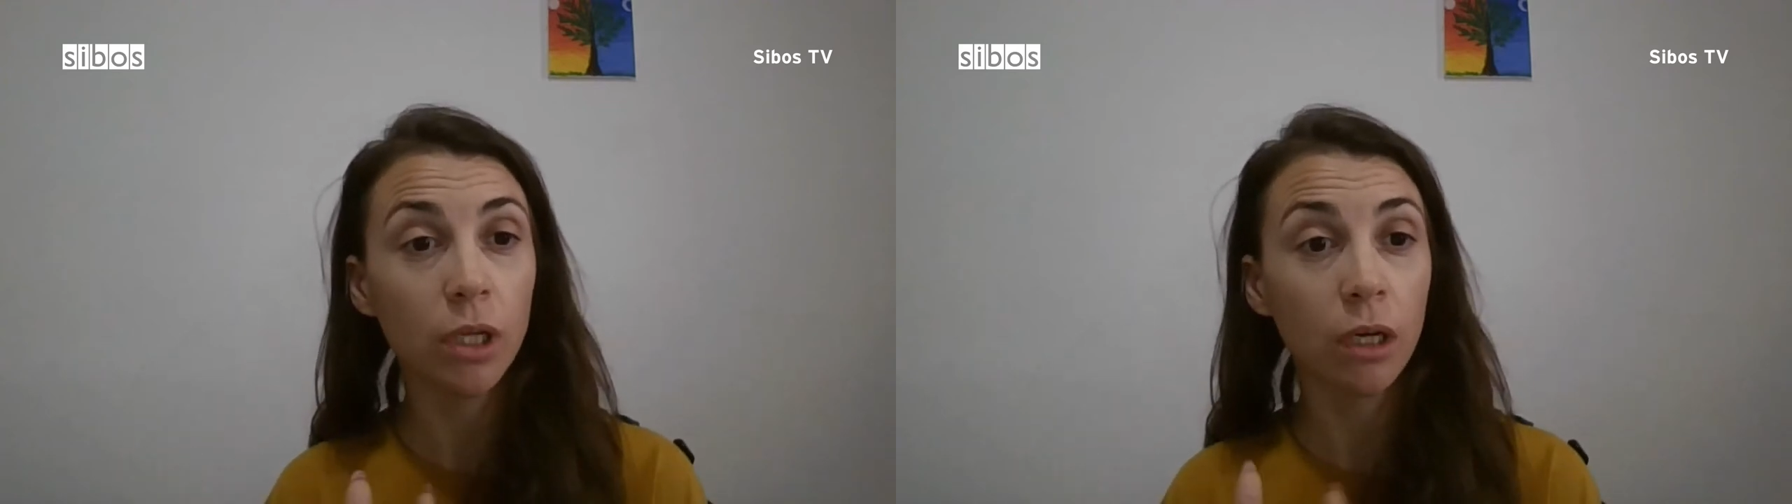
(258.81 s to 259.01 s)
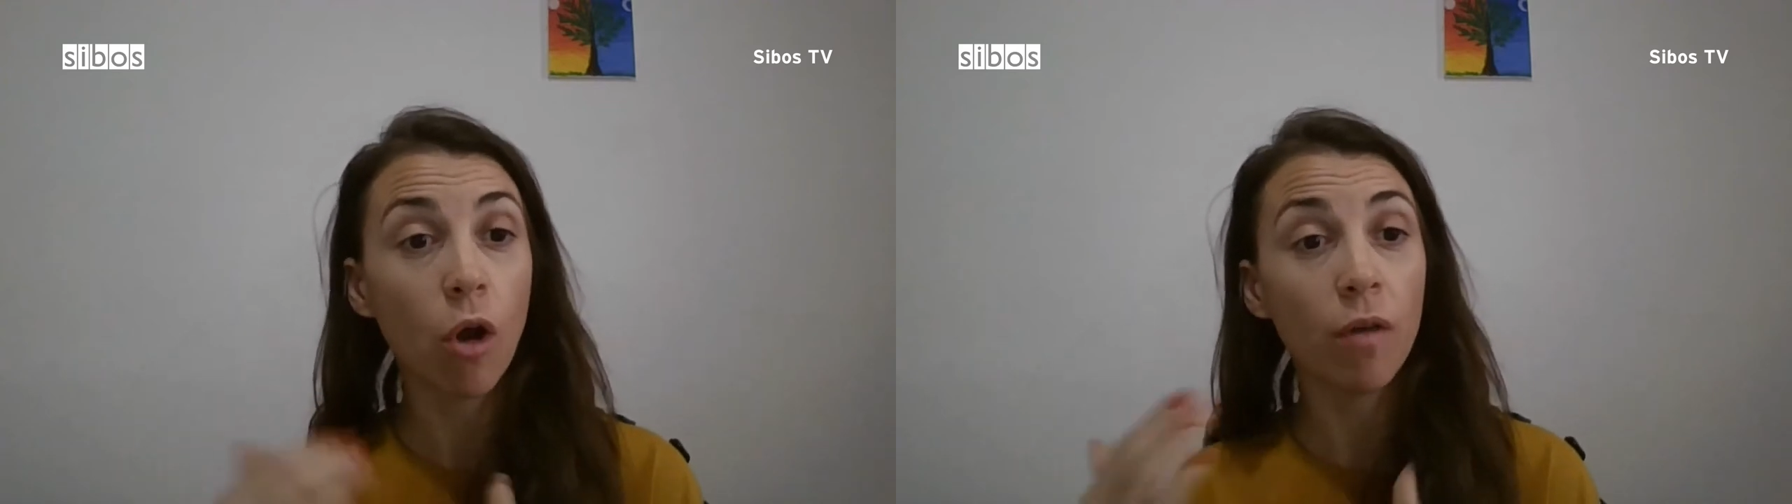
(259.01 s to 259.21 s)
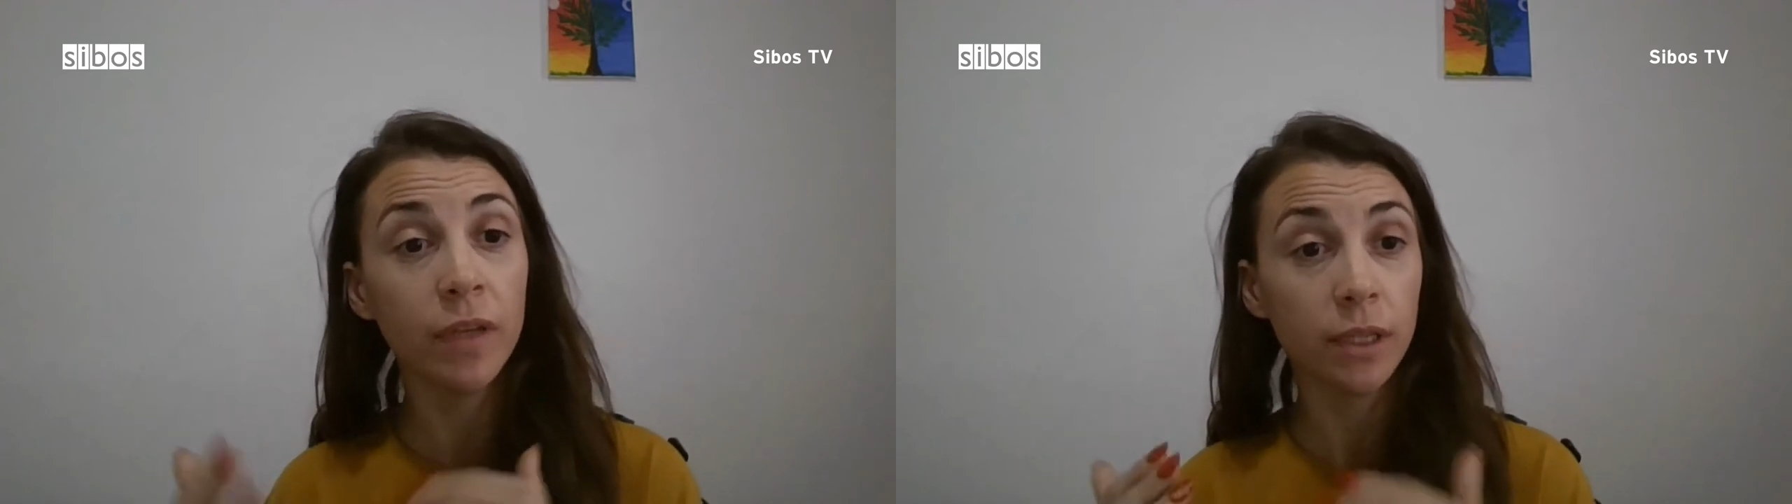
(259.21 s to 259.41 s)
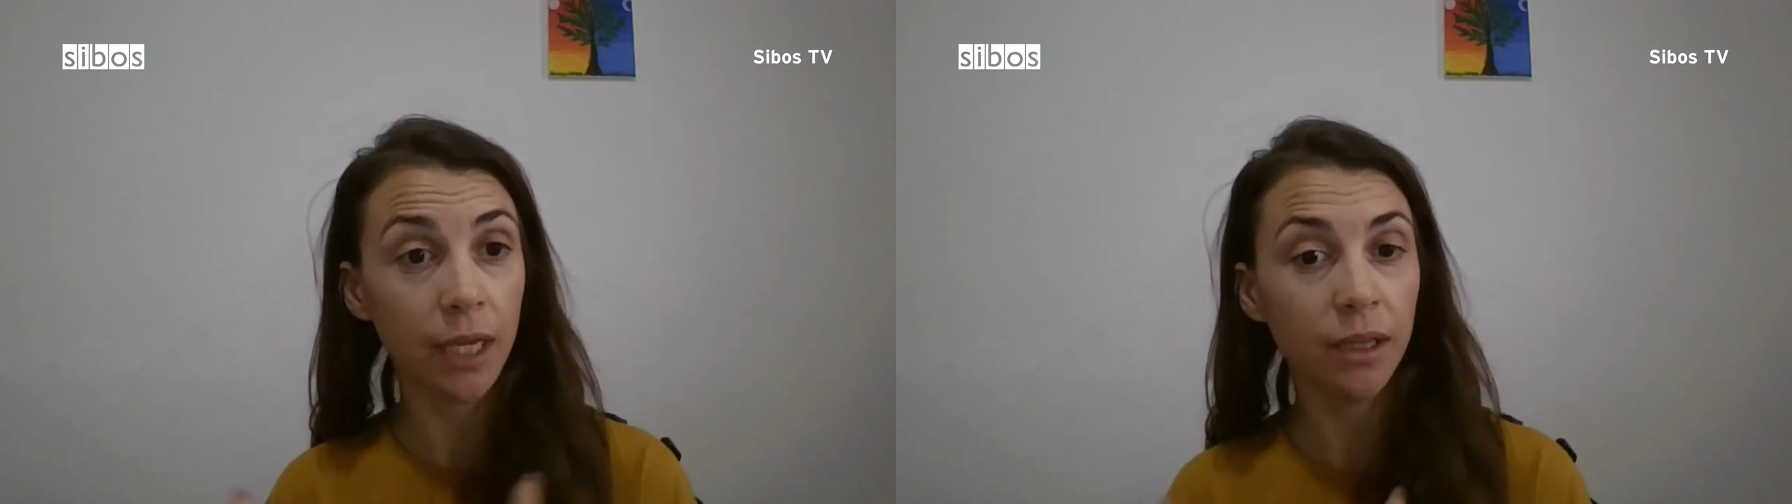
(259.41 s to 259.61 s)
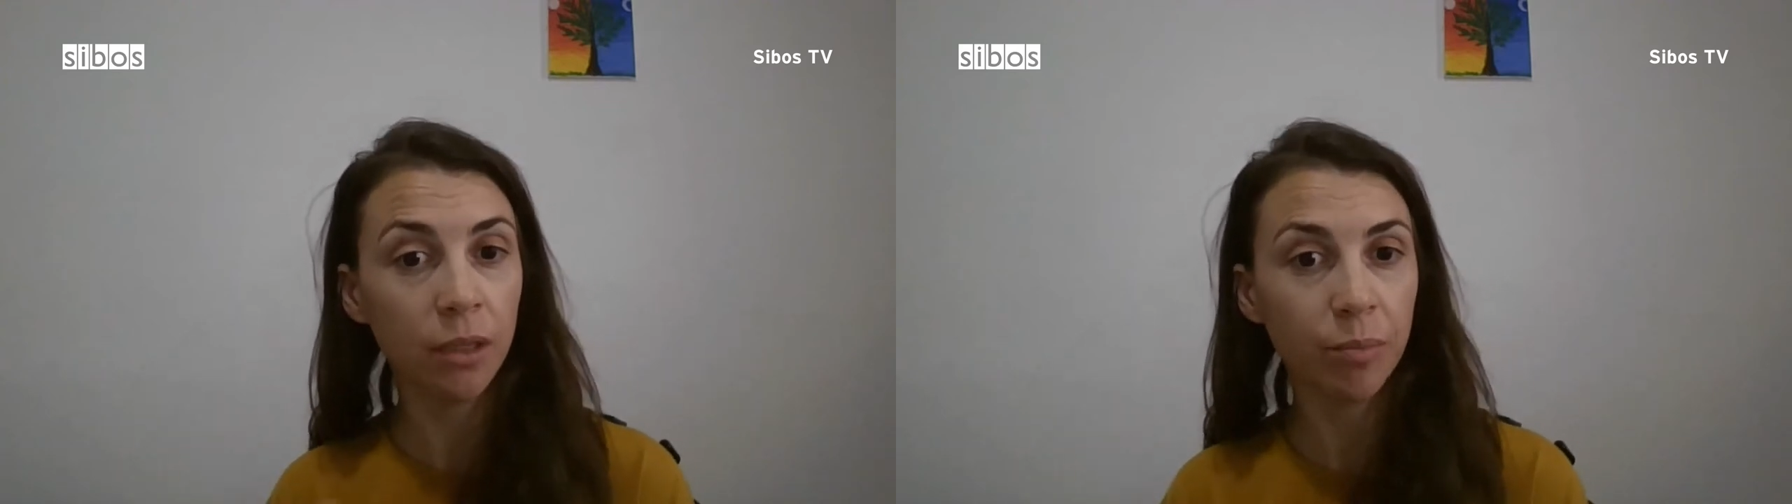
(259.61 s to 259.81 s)
to the
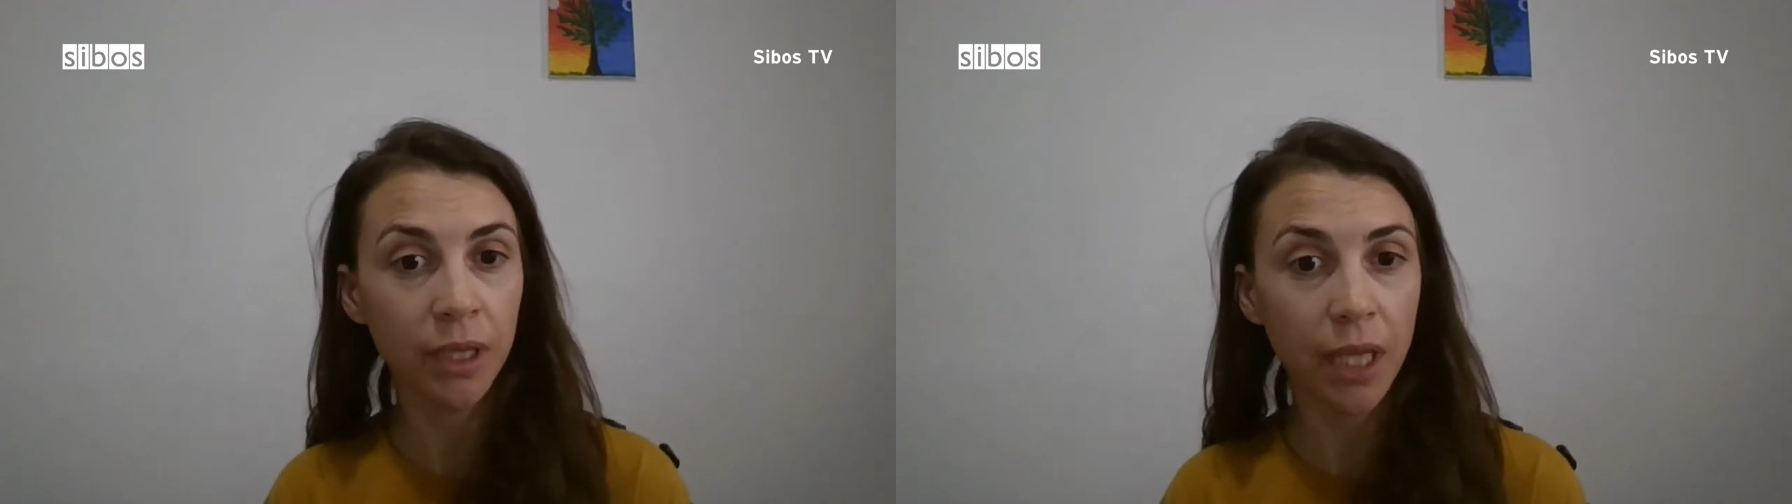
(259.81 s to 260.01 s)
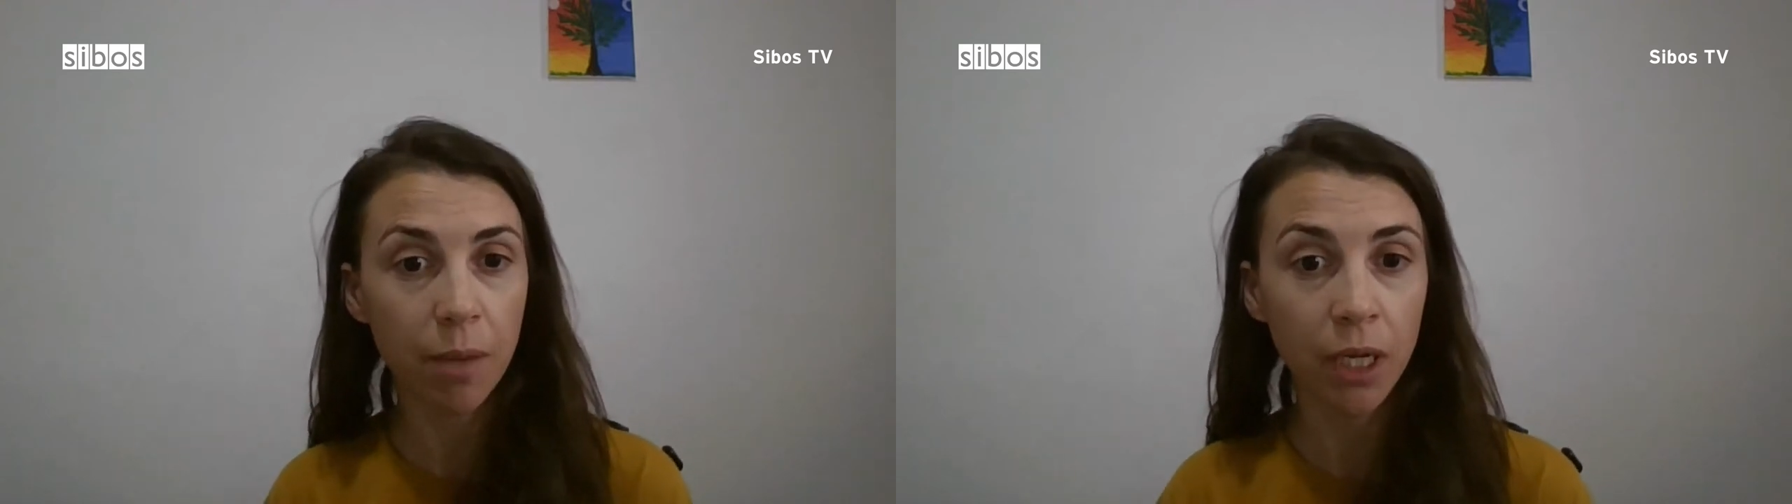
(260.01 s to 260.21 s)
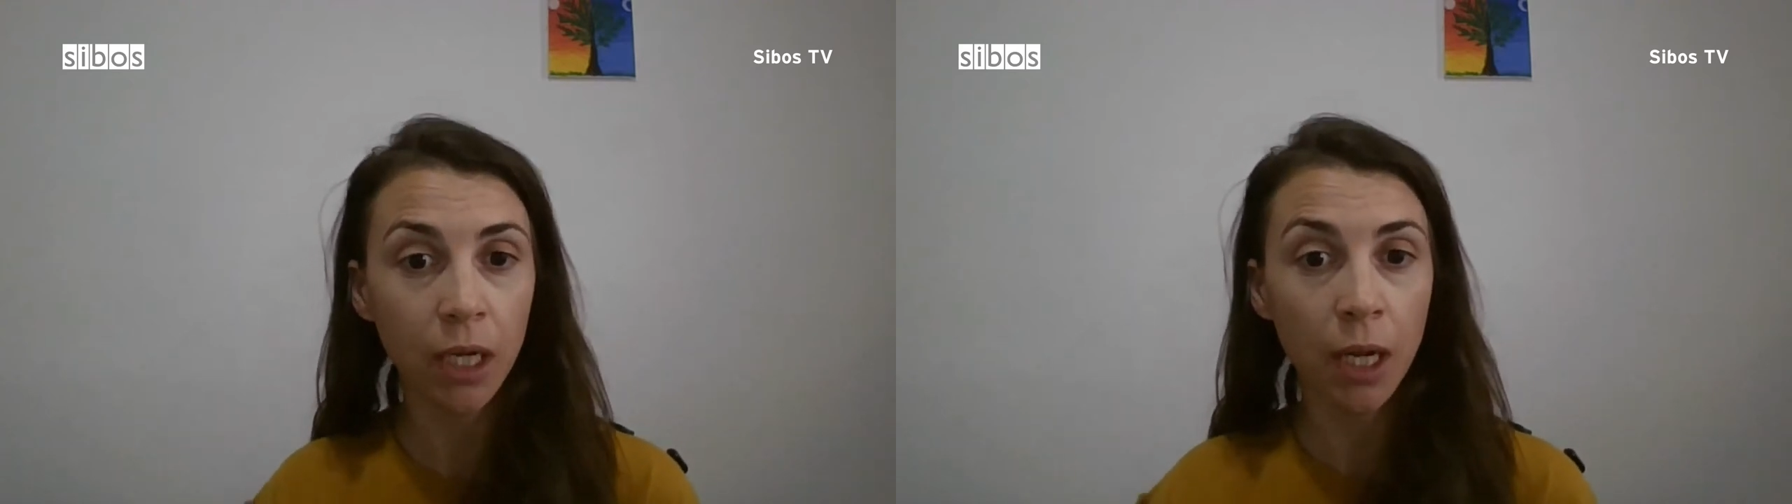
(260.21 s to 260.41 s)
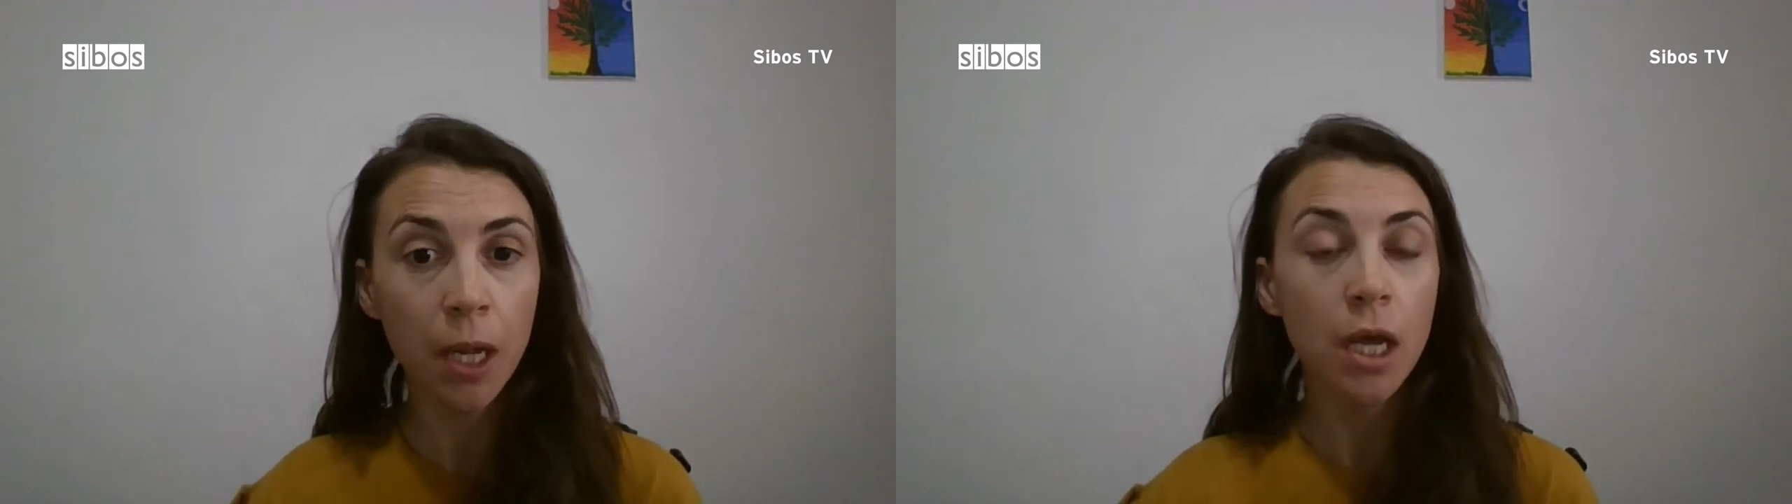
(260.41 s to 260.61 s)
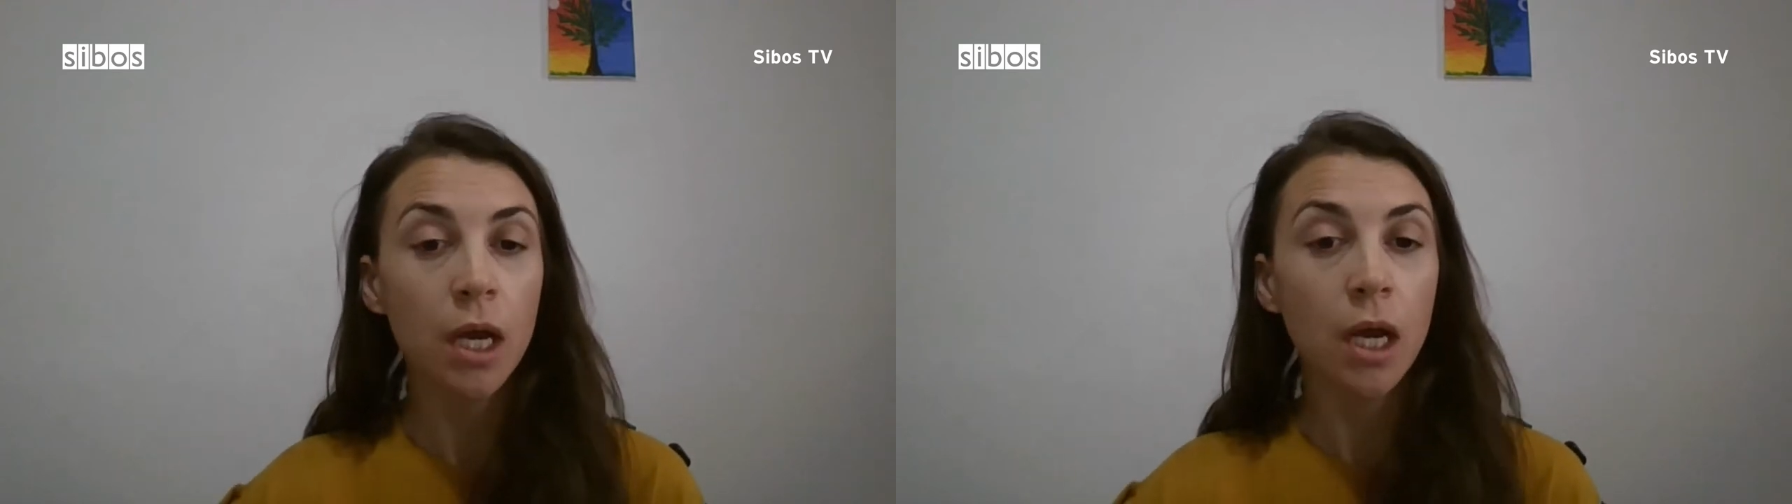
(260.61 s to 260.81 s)
COVID 19 pandemic.
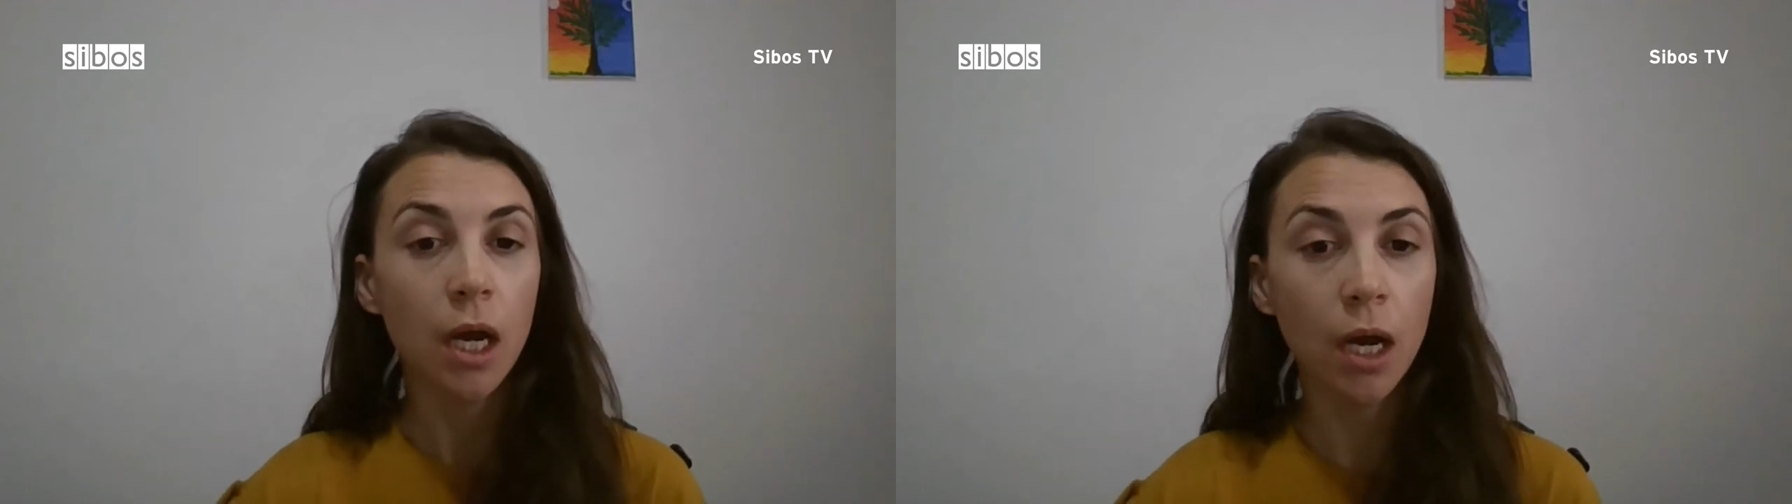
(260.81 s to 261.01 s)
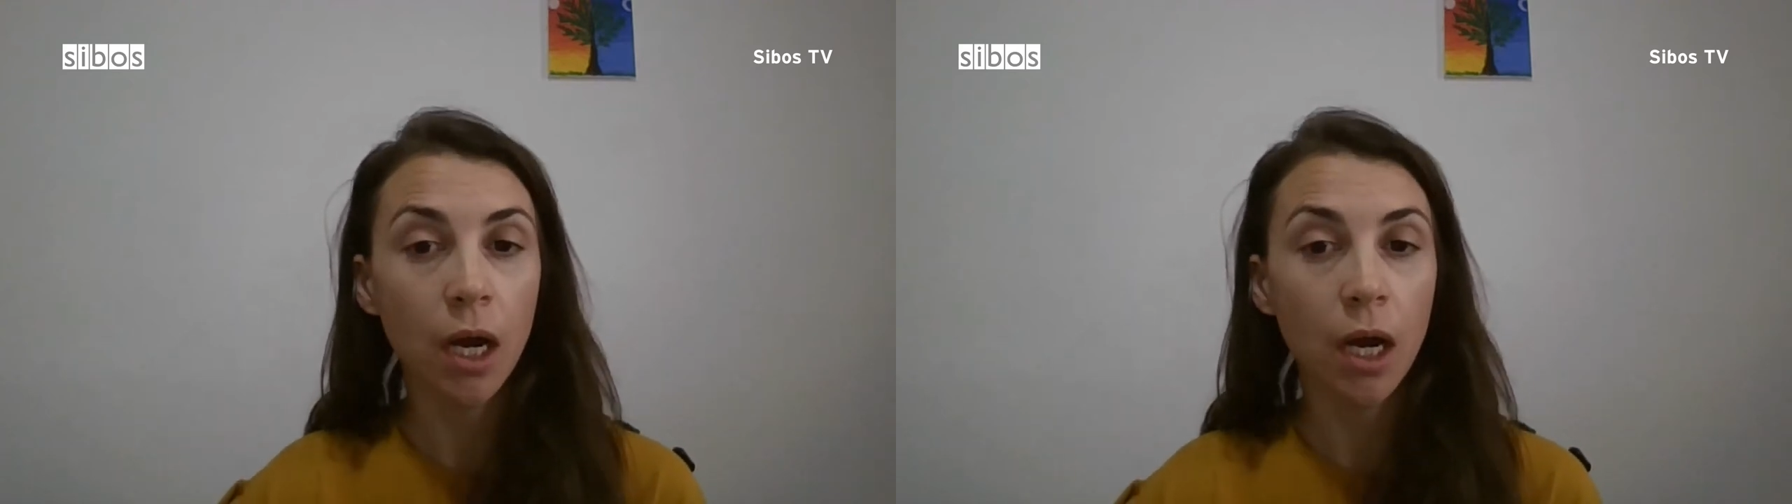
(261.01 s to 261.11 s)
Mm.